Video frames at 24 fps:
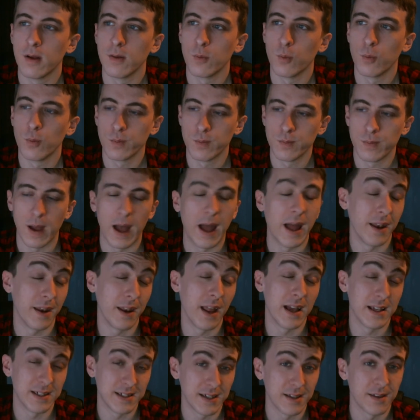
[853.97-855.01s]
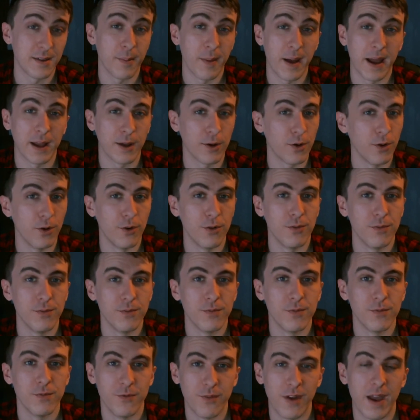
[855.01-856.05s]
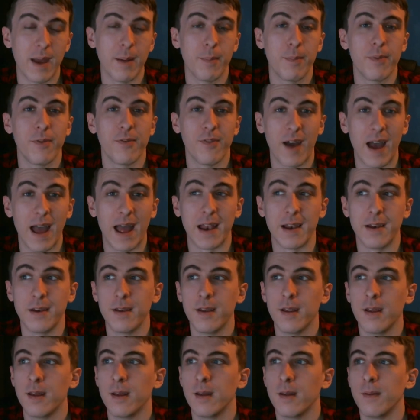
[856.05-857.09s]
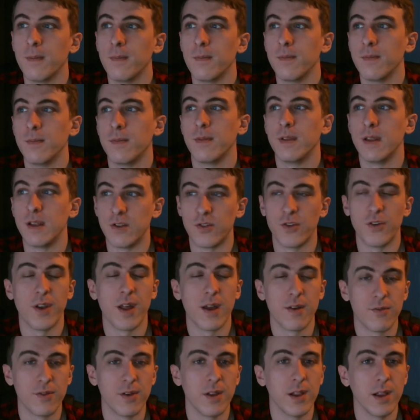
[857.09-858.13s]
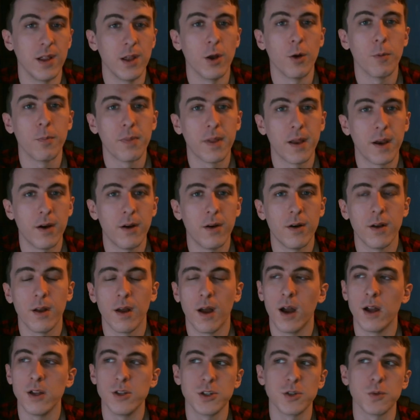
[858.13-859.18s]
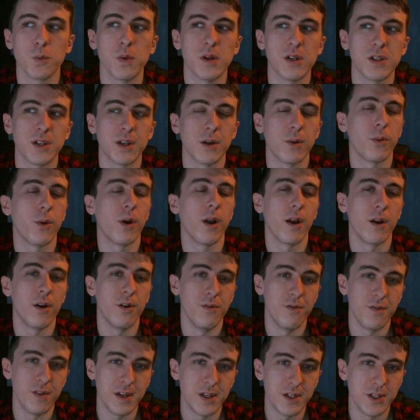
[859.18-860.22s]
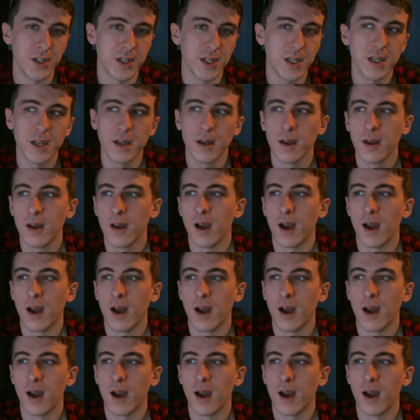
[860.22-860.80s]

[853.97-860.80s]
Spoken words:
as a tobacco vape fan, these are definitely up there. I just wish they were higher VG.